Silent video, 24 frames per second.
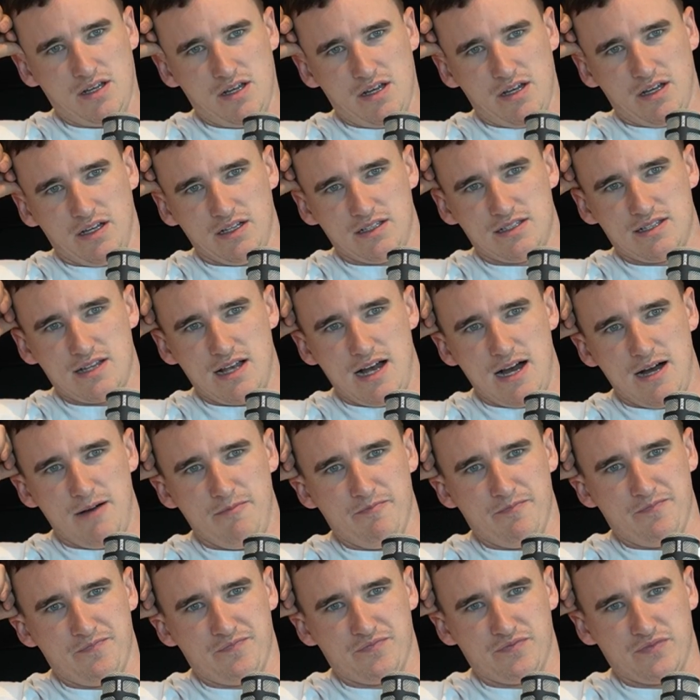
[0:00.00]
it's
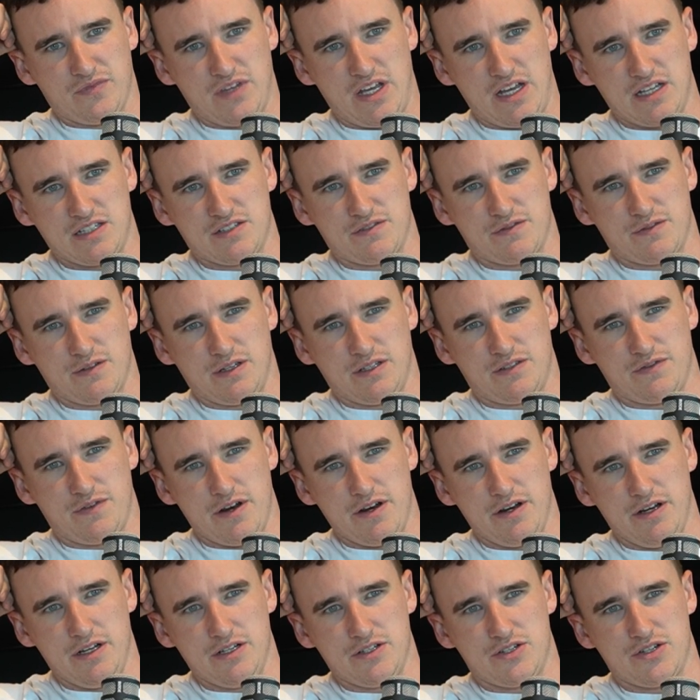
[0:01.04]
it's
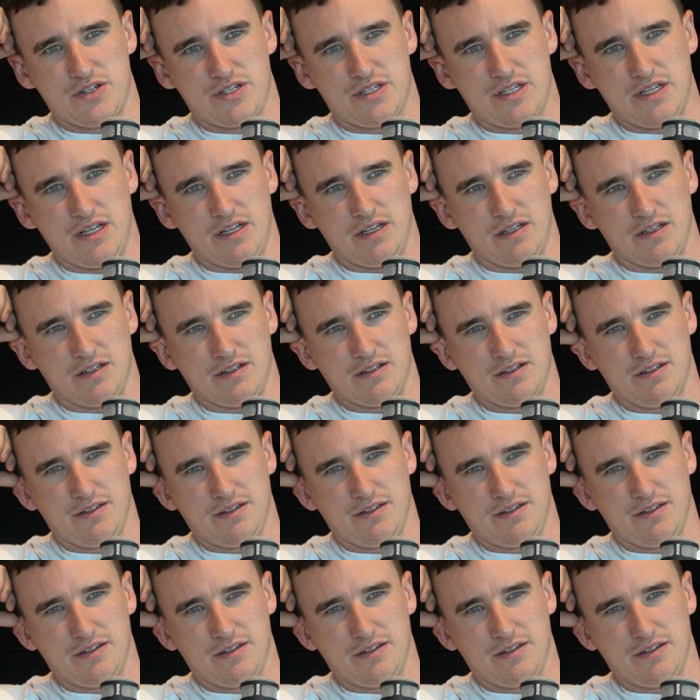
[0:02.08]
very interesting.